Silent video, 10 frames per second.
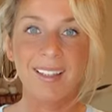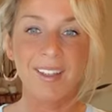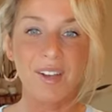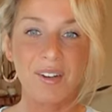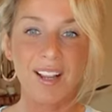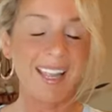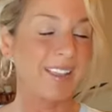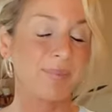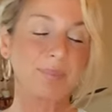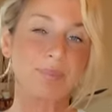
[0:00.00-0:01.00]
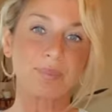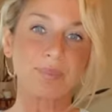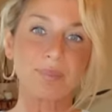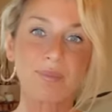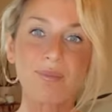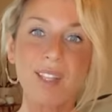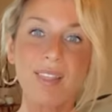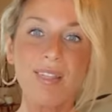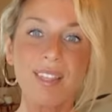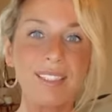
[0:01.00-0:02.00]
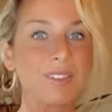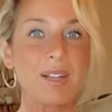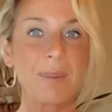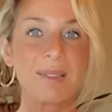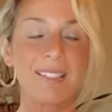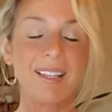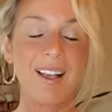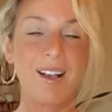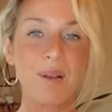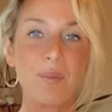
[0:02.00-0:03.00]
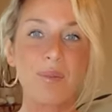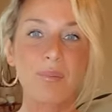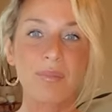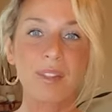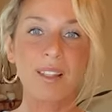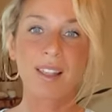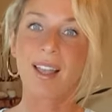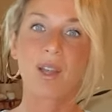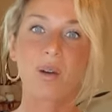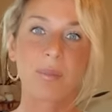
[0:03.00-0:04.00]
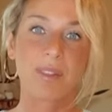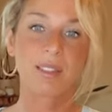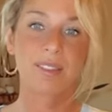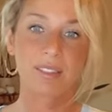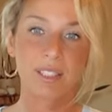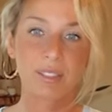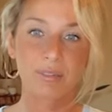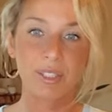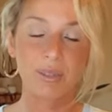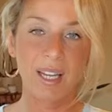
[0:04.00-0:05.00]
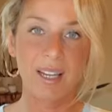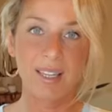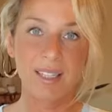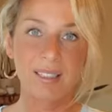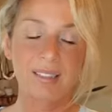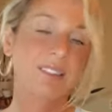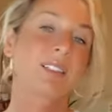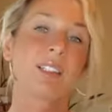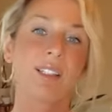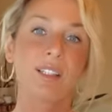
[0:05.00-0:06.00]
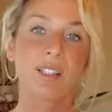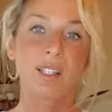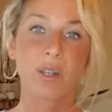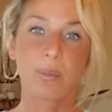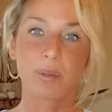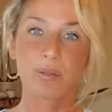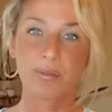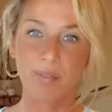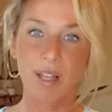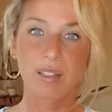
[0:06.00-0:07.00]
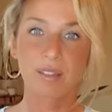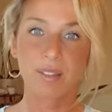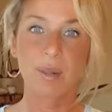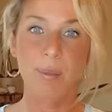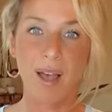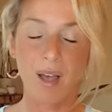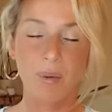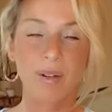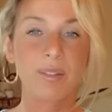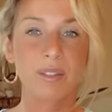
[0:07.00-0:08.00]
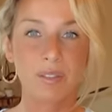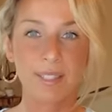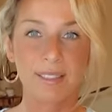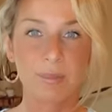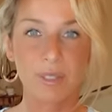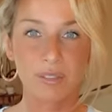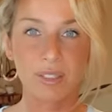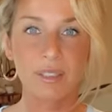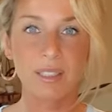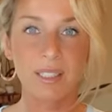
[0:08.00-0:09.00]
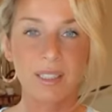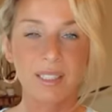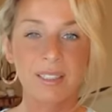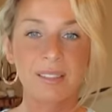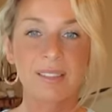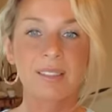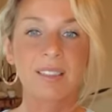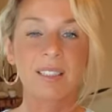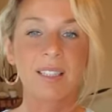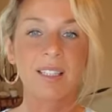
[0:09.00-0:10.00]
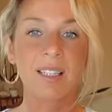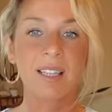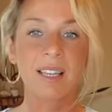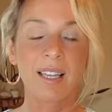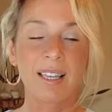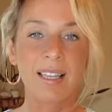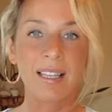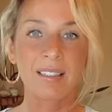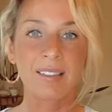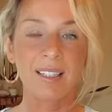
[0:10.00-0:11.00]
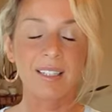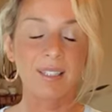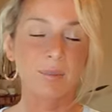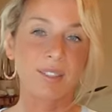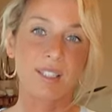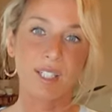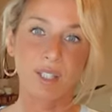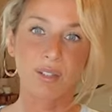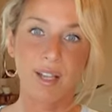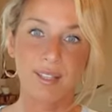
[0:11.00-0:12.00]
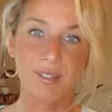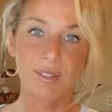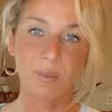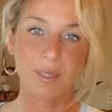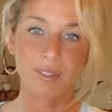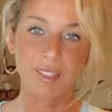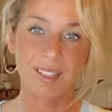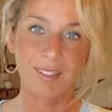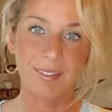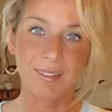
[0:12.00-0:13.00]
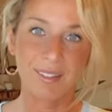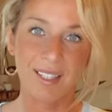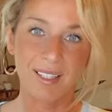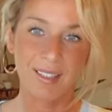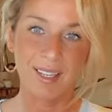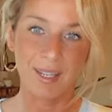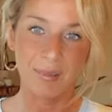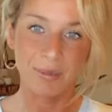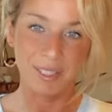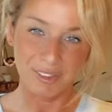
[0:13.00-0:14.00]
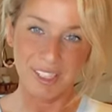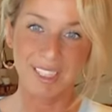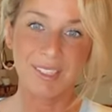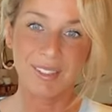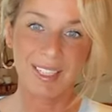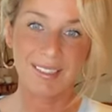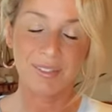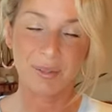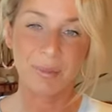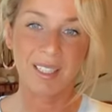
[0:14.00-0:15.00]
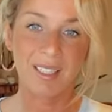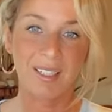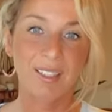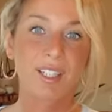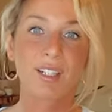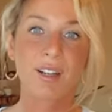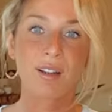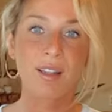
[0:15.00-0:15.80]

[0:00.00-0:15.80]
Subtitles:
All right, this wraps it up. I hope this served you guys. I hope you felt the power and the transmission in this. And I'm sending you guys so much love, and I appreciate you guys for being on here